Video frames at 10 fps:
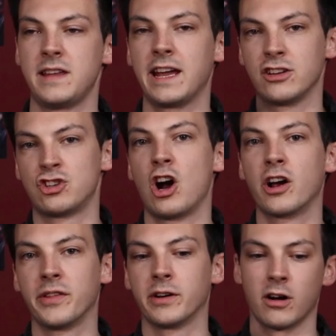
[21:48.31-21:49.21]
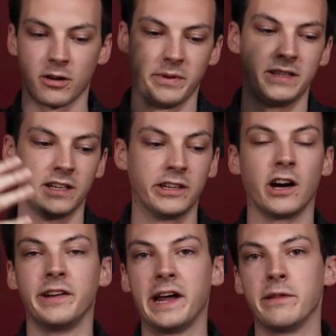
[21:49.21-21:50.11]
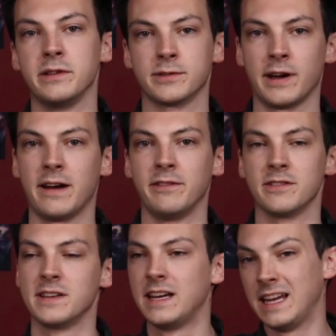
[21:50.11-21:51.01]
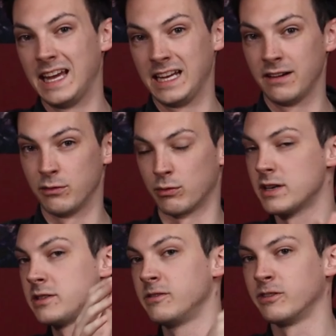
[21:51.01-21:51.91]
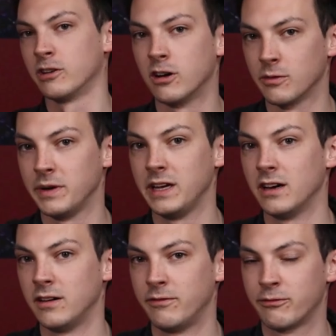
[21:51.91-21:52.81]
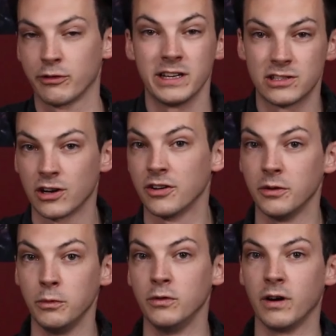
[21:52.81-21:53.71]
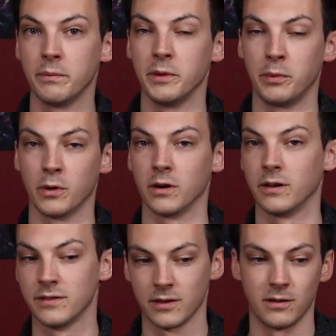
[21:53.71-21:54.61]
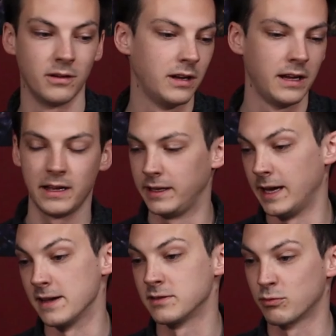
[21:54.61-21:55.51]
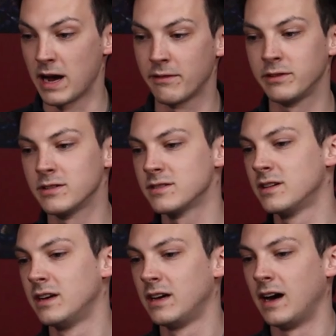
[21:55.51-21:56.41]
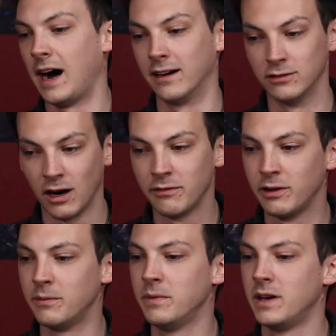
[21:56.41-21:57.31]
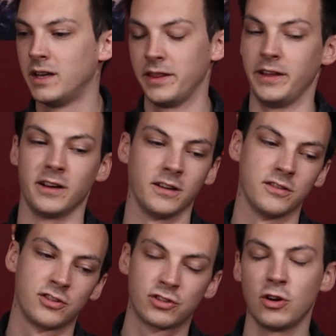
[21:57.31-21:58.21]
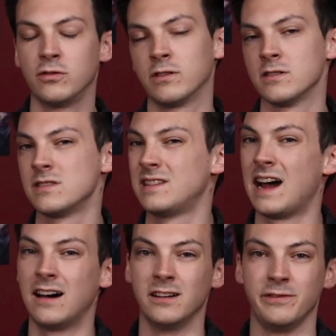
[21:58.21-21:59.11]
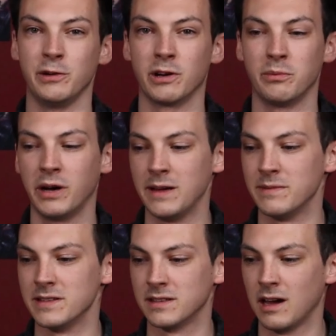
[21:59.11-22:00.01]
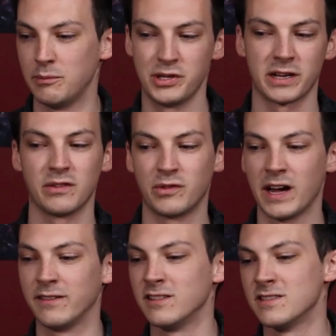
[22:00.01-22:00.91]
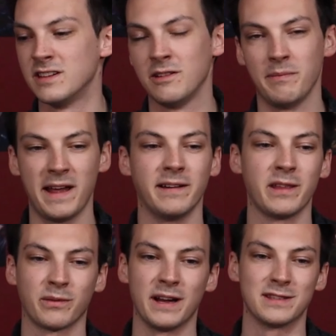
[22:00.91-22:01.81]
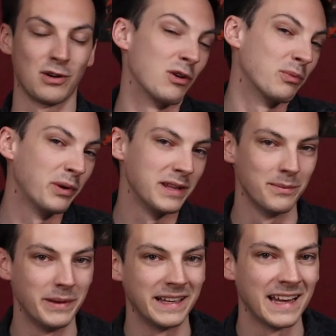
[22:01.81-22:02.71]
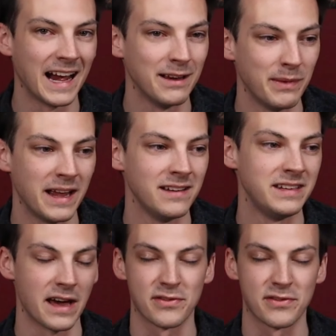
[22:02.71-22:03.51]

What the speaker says: take a chunk of their army to gun down these Raveners and give the rest of your army a free turn to move up the board. So yes, Raveners, I love them. They're so versatile if you want to play them as objective grabbers, melee threats, or play the big 9-man